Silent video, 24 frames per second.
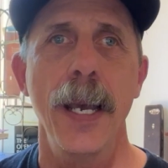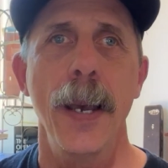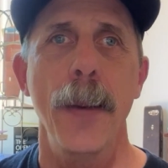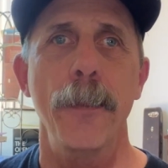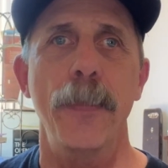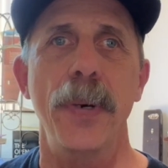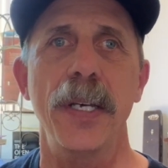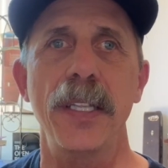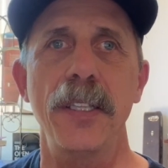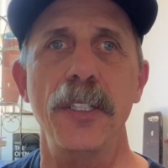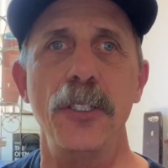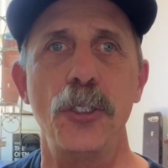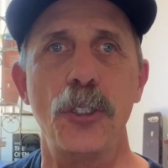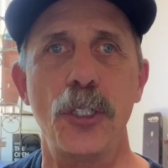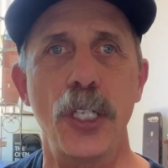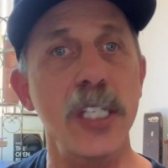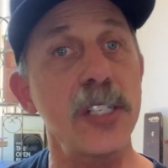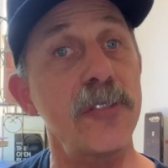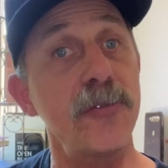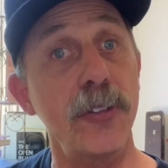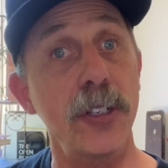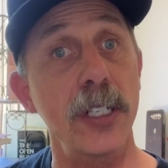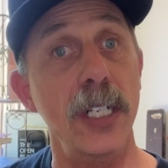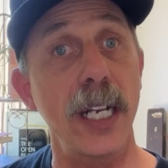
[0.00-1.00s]
But
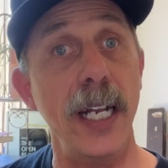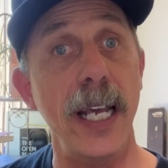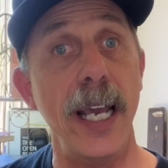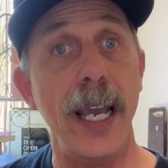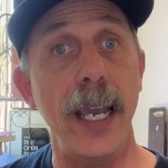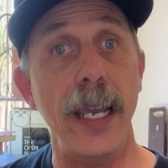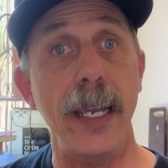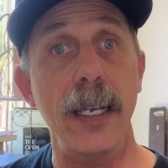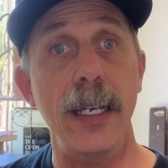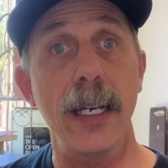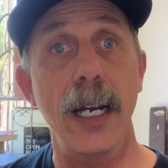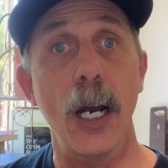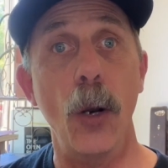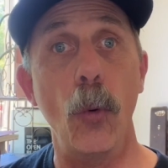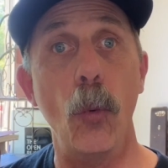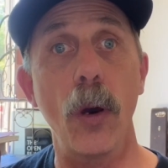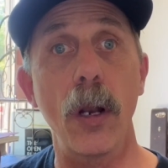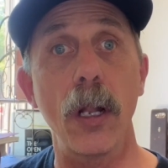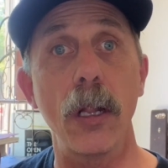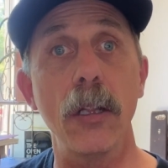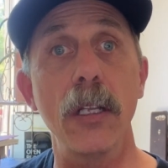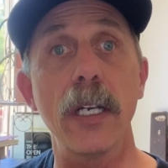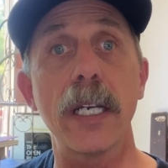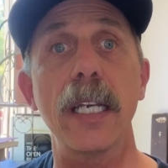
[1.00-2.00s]
just for today, I want
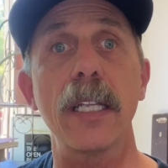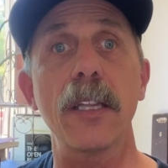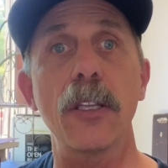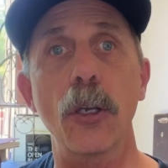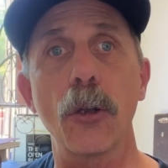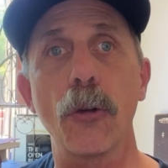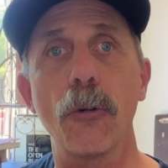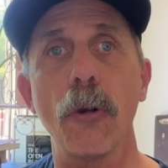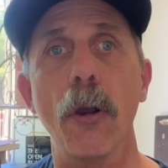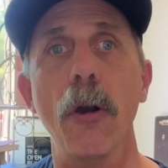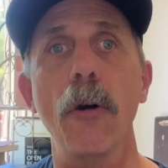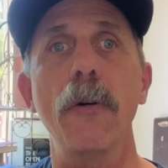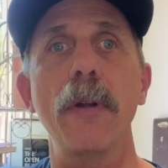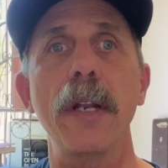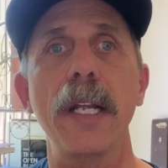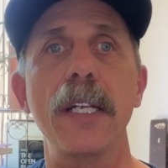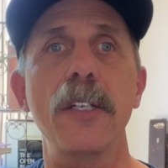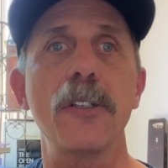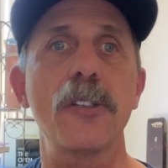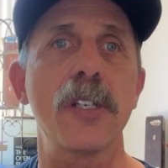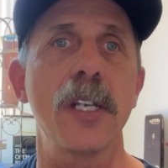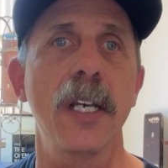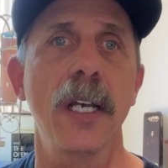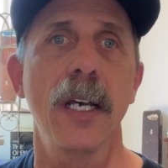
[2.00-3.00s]
to look at the
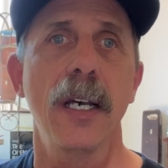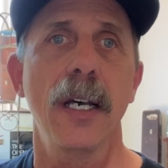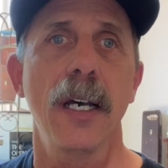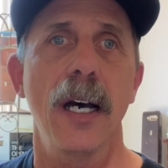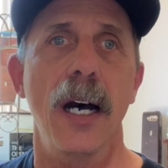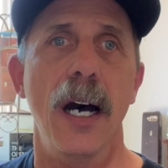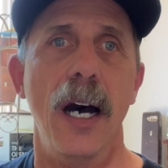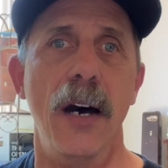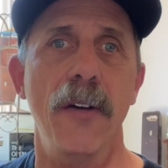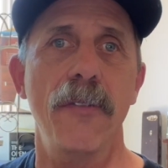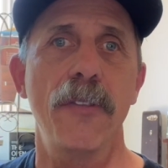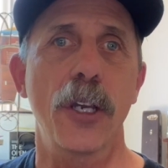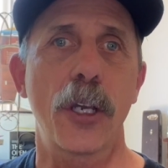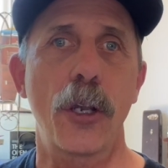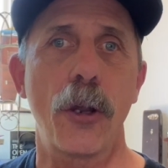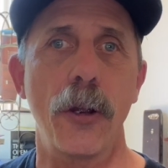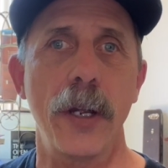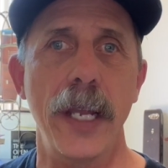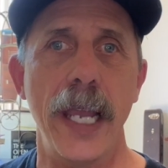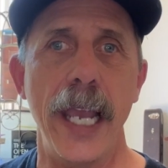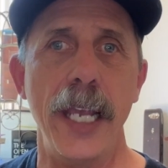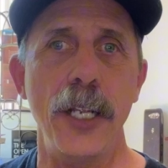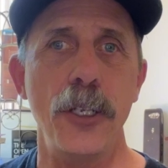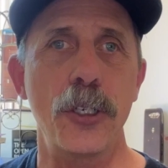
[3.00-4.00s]
groanings of the
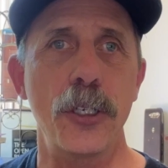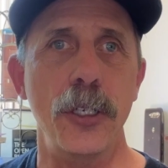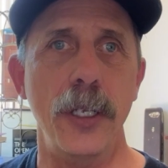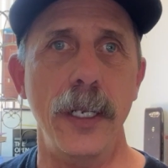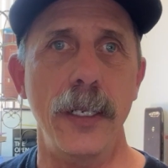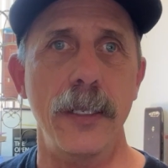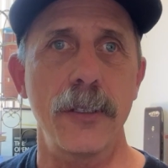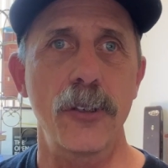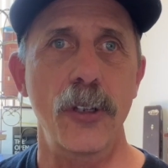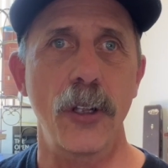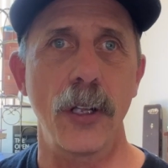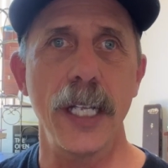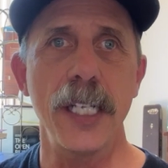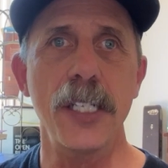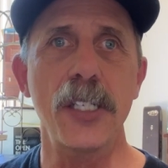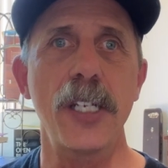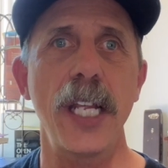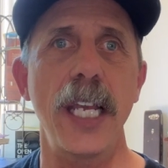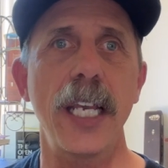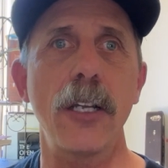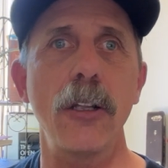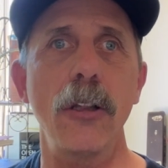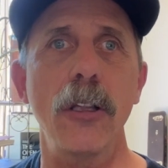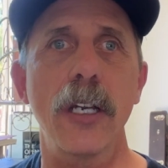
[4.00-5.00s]
creation. So let's
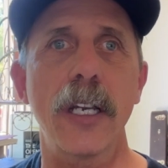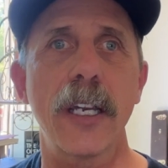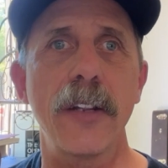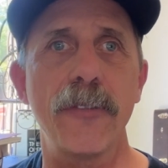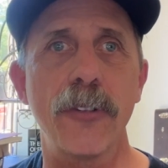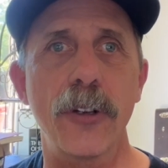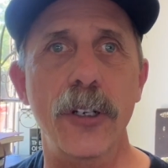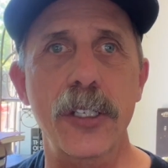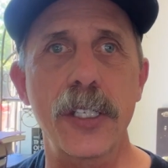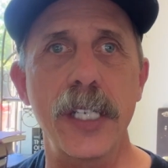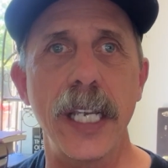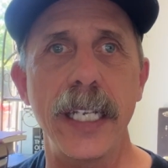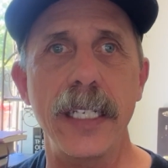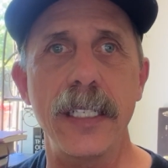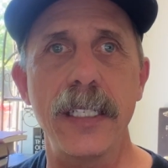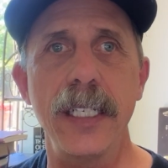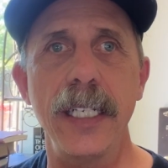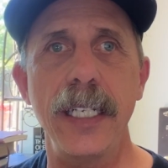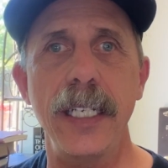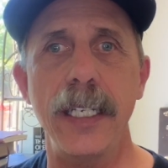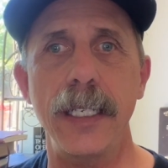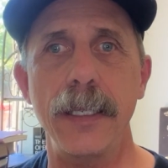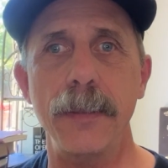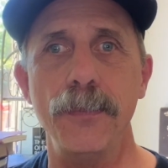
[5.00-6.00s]
take a look at verse
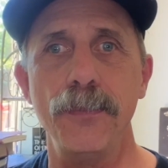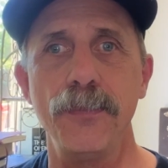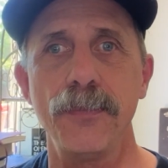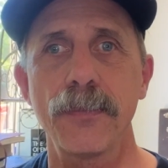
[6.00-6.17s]
18.